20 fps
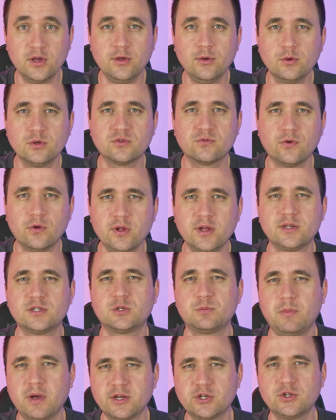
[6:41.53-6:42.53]
useful,
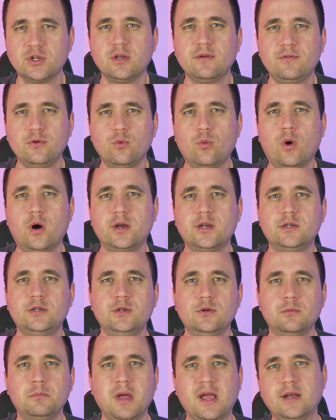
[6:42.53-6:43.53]
especially if you want to
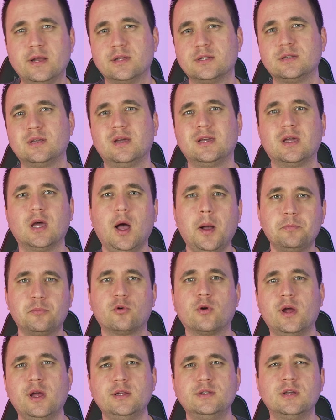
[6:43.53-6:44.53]
do maintenance like
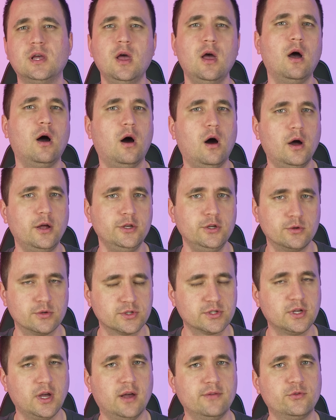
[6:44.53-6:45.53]
upgrades on your
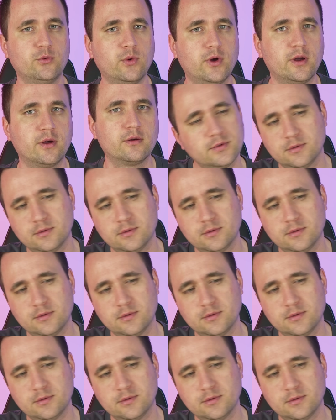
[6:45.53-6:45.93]
software software.